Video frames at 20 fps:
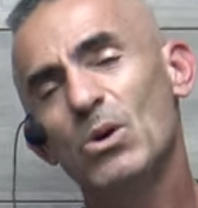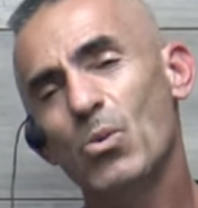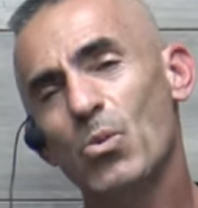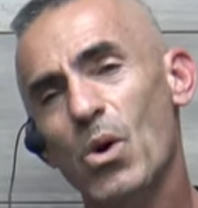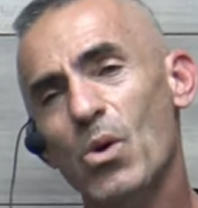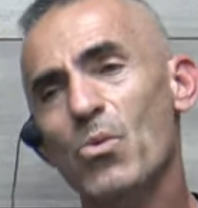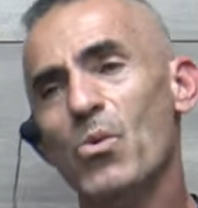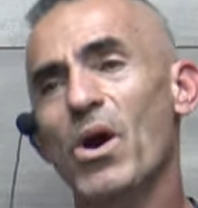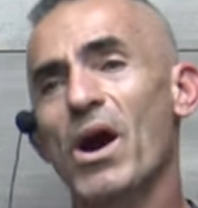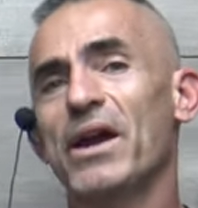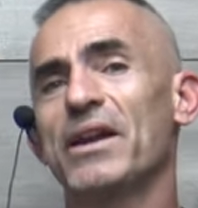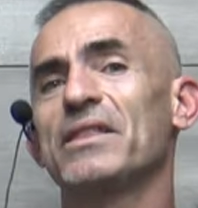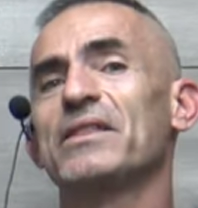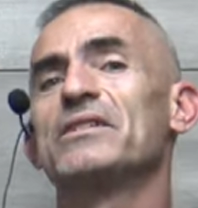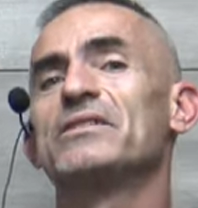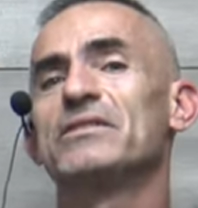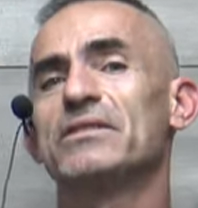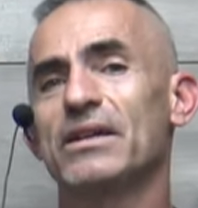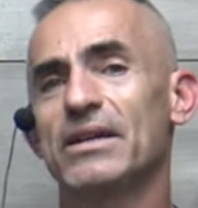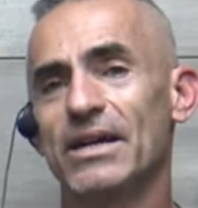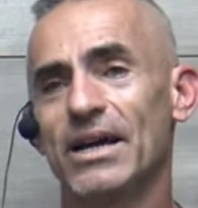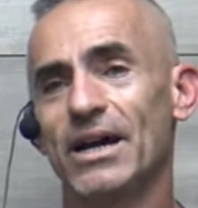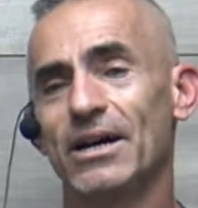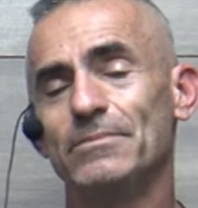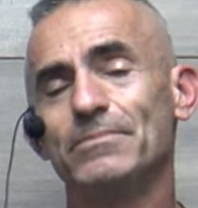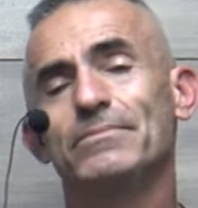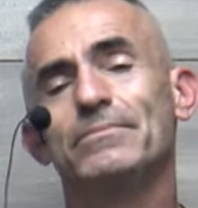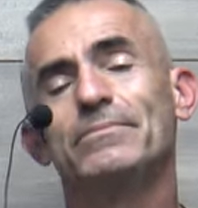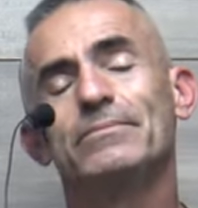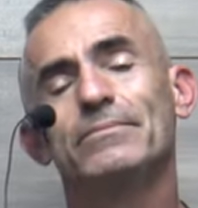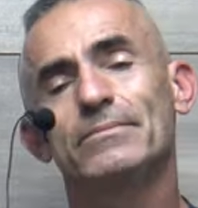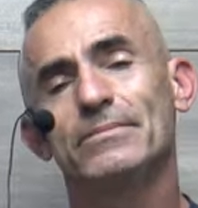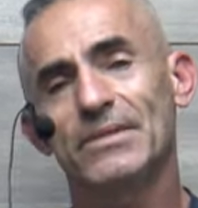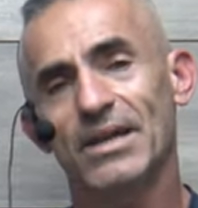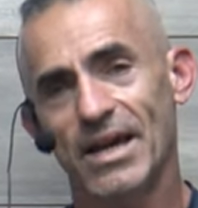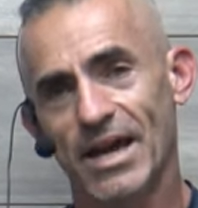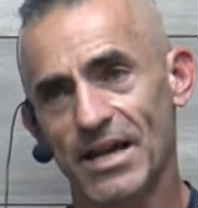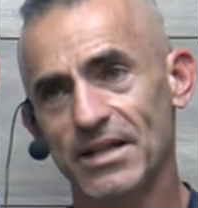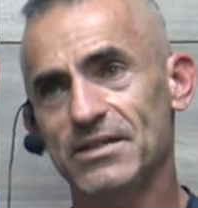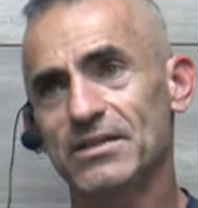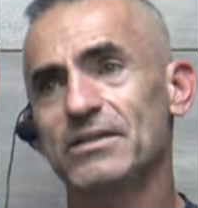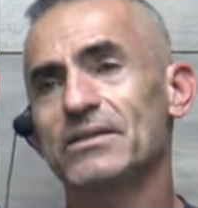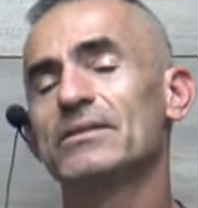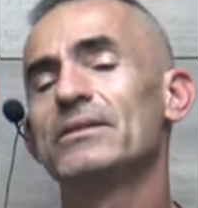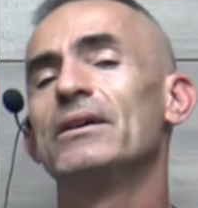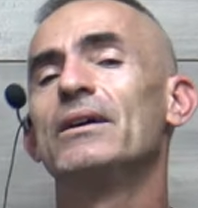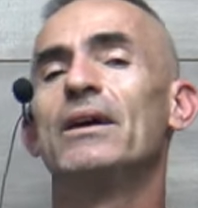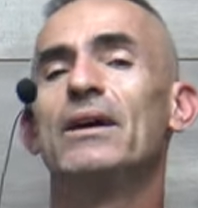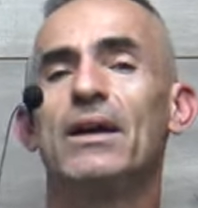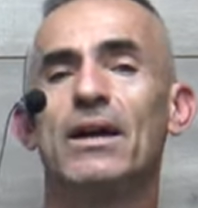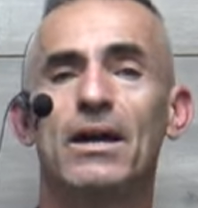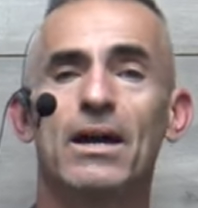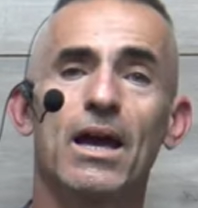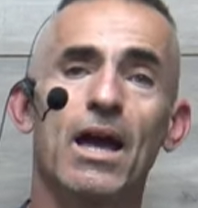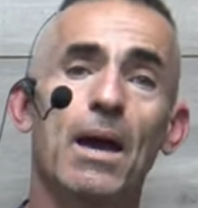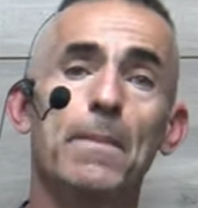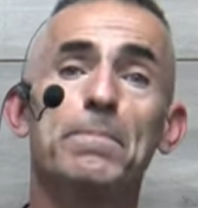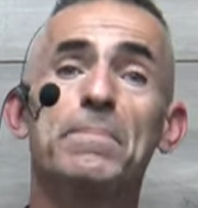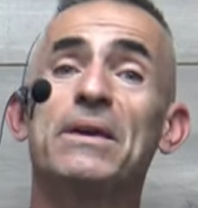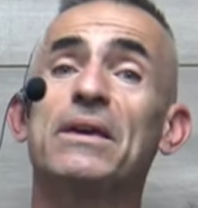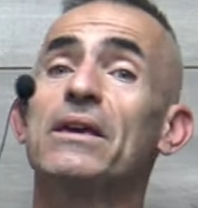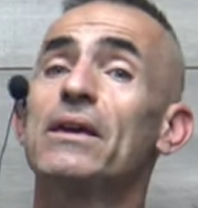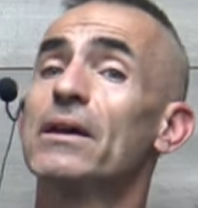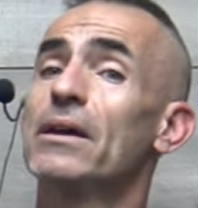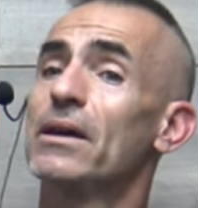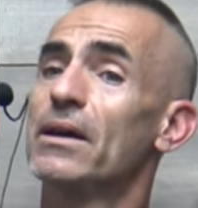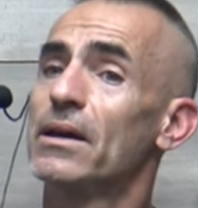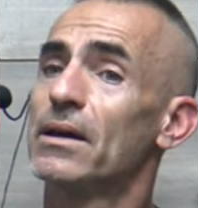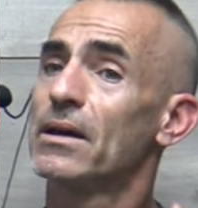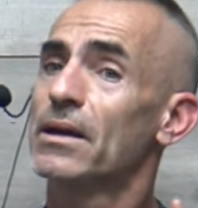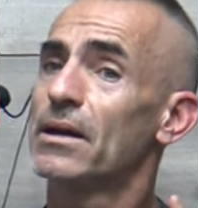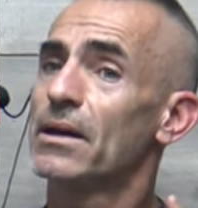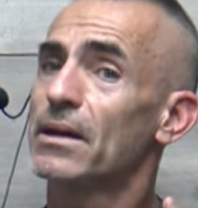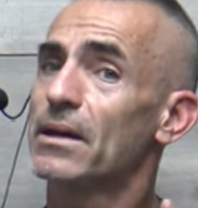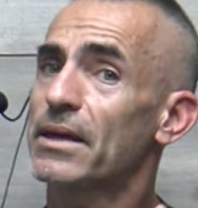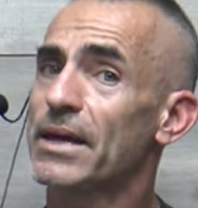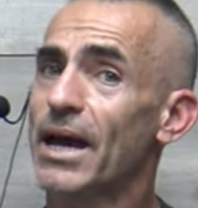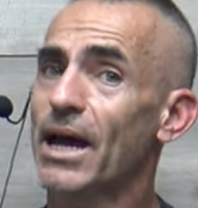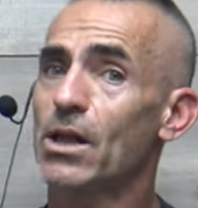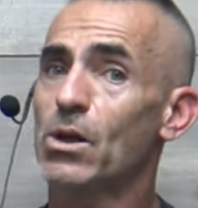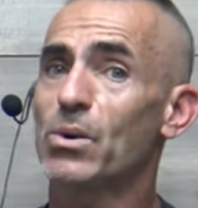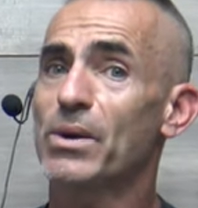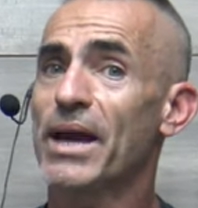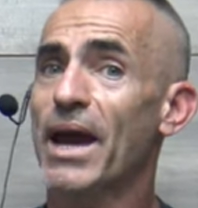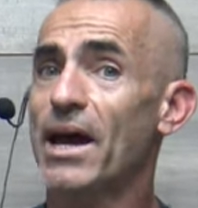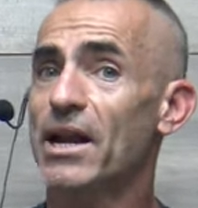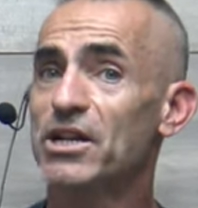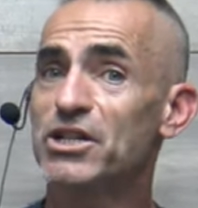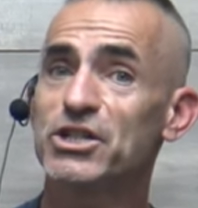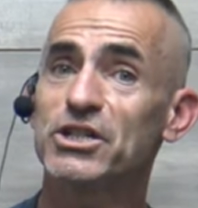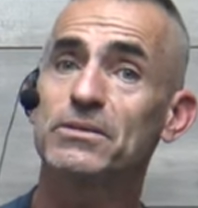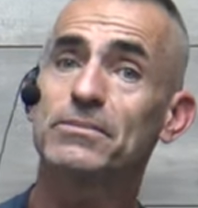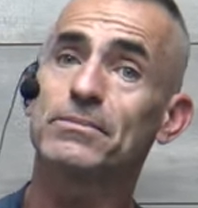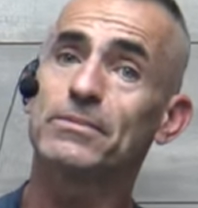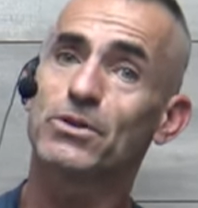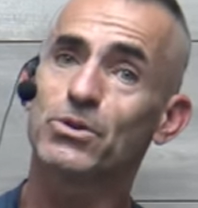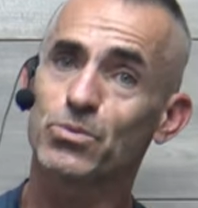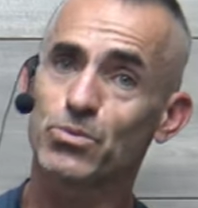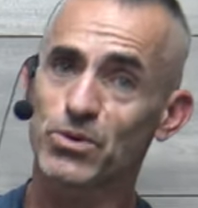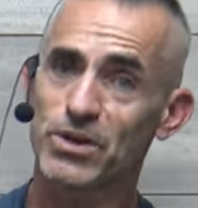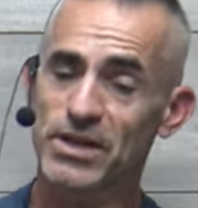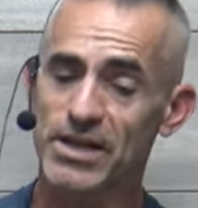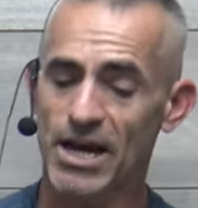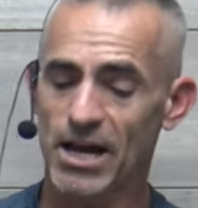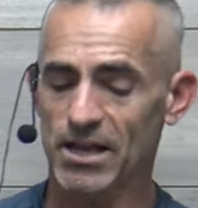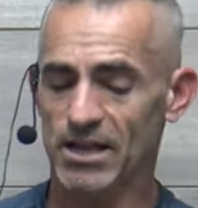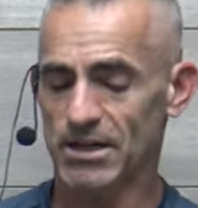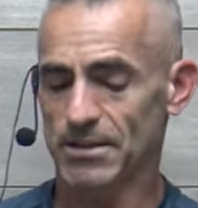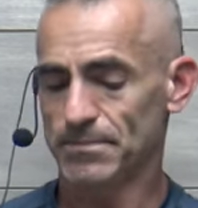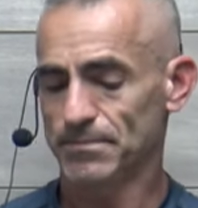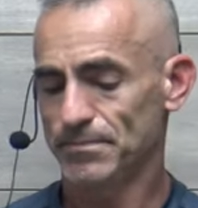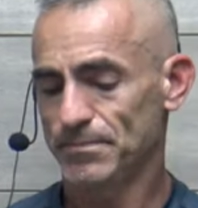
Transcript: We're riding this thing out. Hence, epigallocatechin-3-gallate.